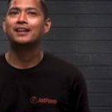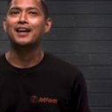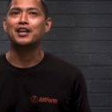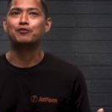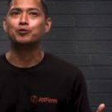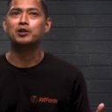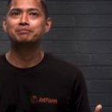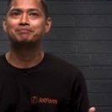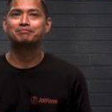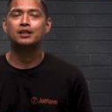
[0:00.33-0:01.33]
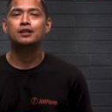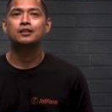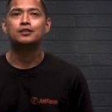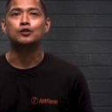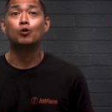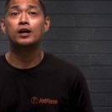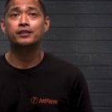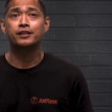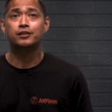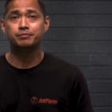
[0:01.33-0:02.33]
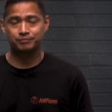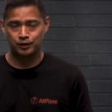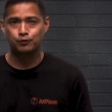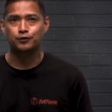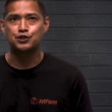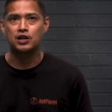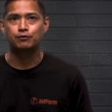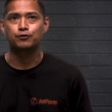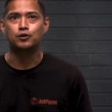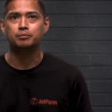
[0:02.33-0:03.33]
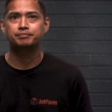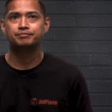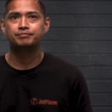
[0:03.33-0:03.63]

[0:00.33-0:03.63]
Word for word: Hey everyone, Noel here for Jotform.